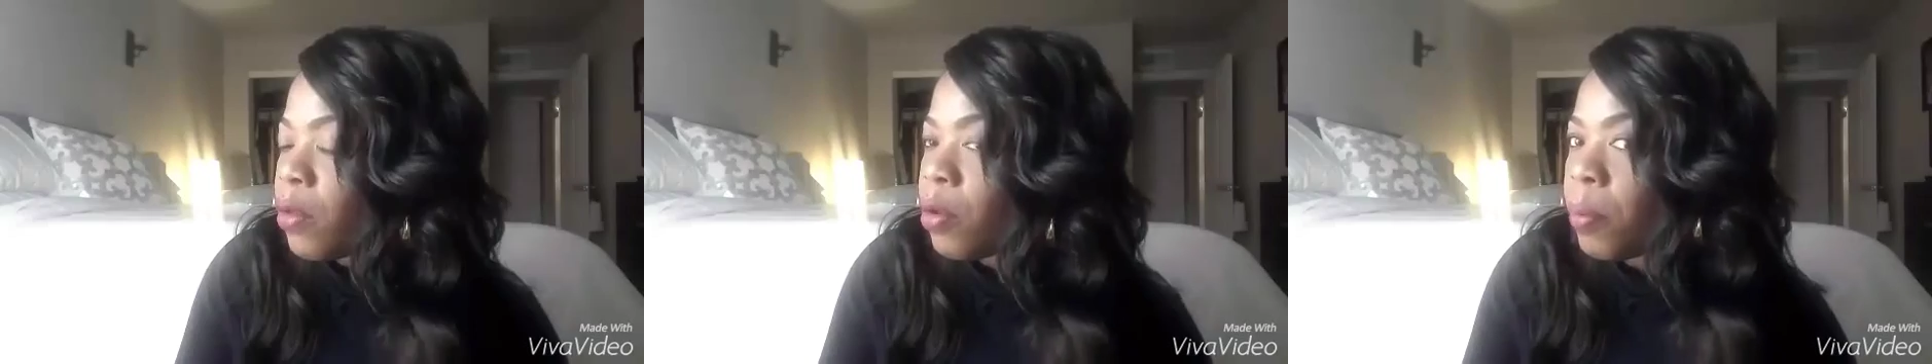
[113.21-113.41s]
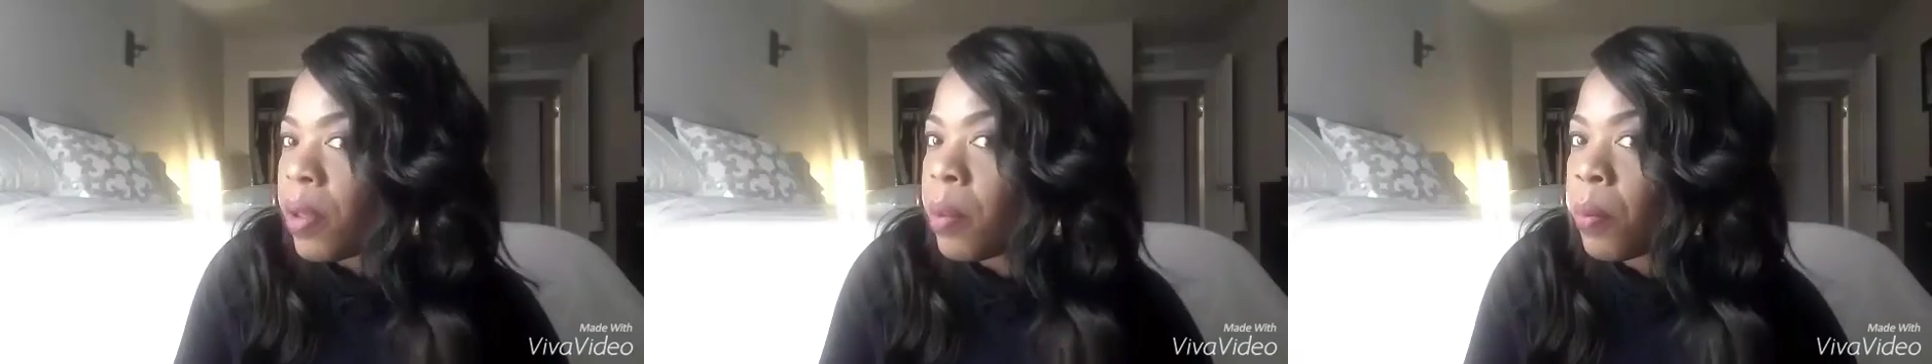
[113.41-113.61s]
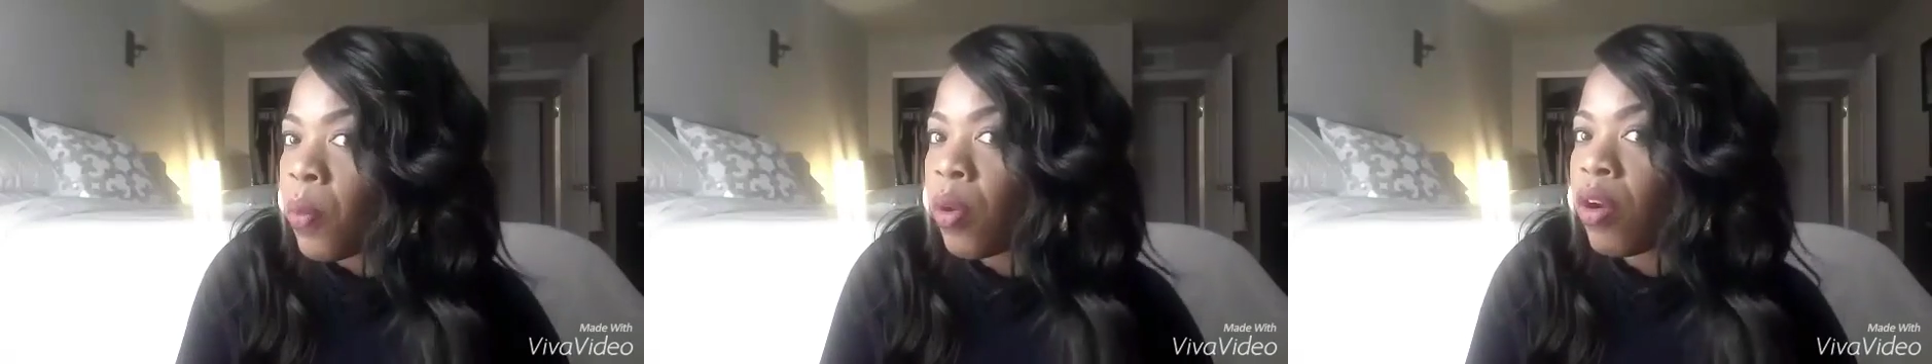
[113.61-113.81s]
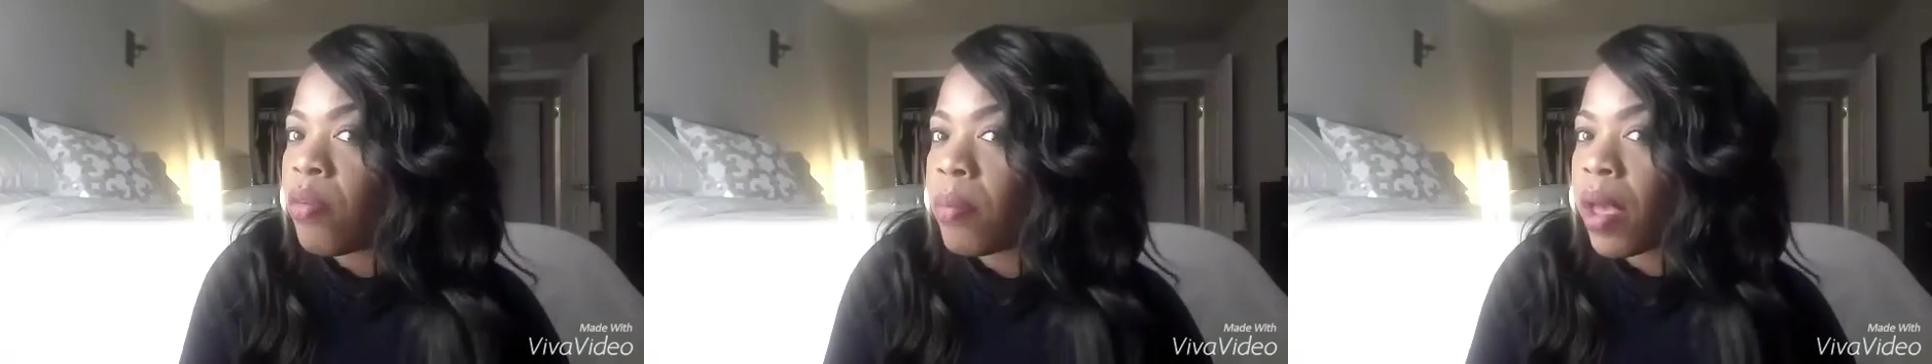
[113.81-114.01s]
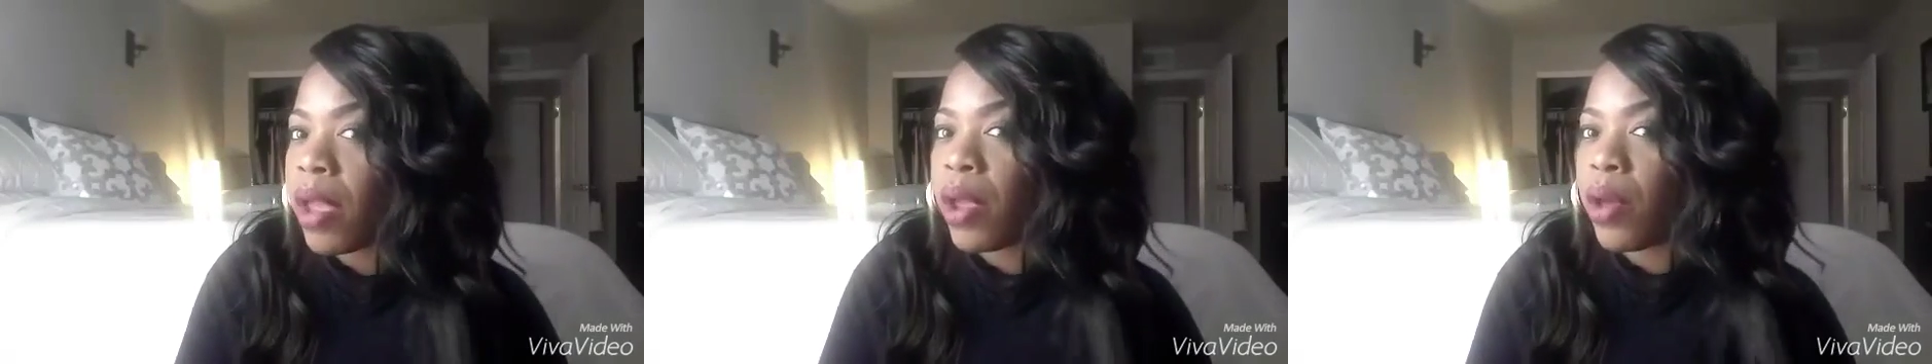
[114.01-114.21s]
little bit more
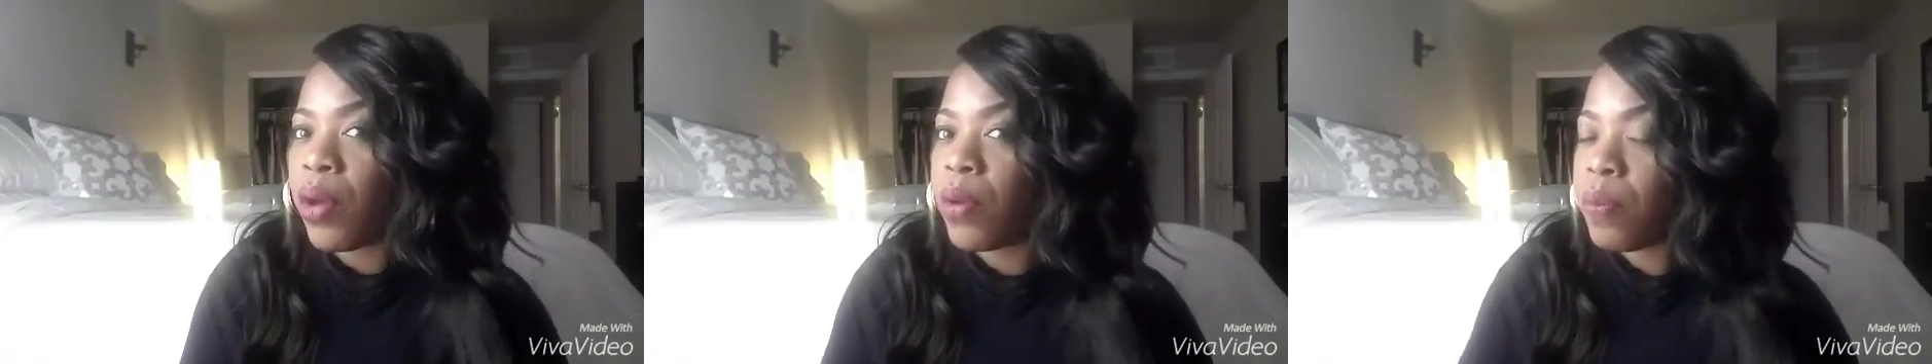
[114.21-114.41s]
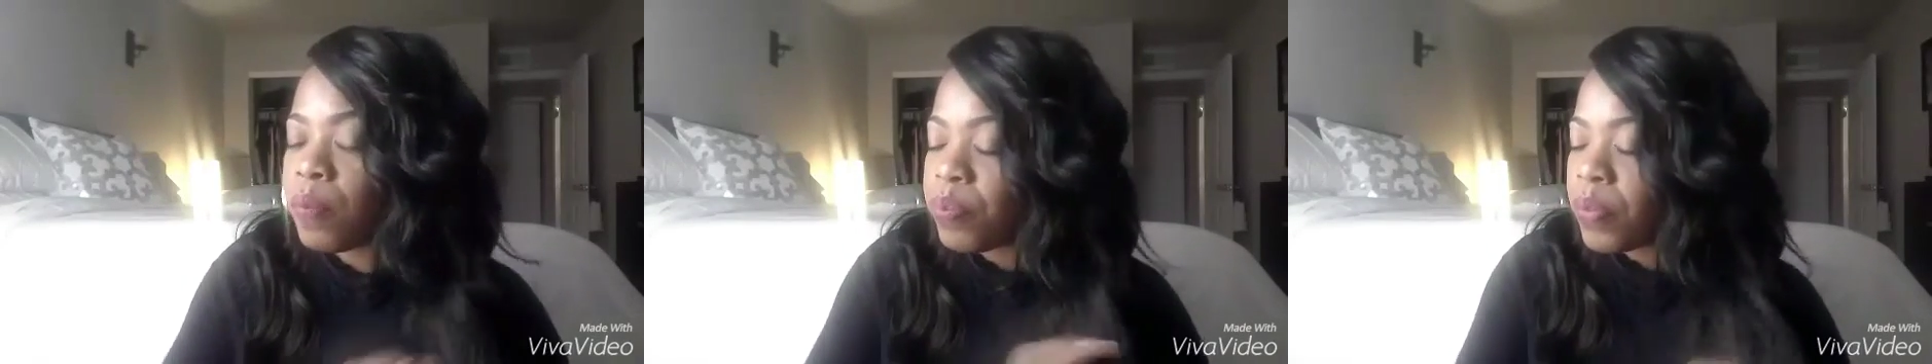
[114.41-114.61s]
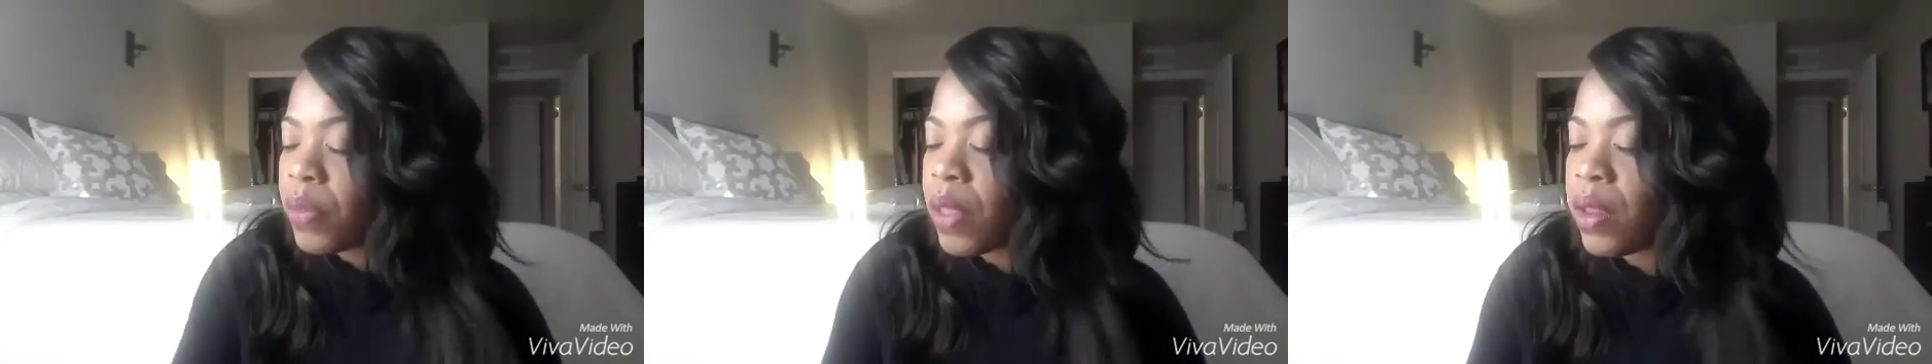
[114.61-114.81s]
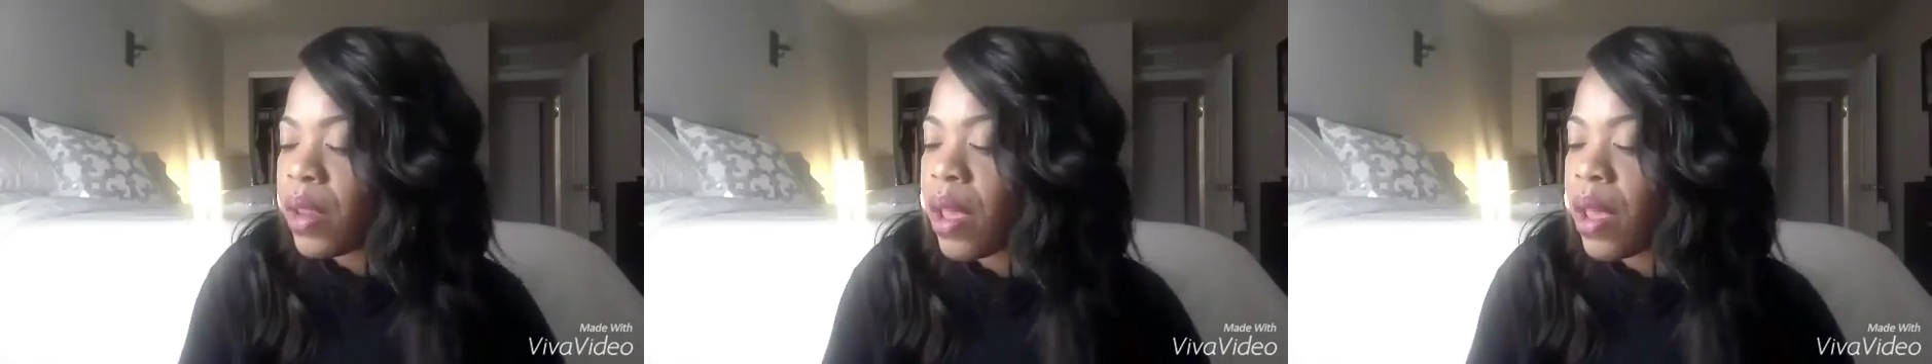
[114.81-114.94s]
of my own.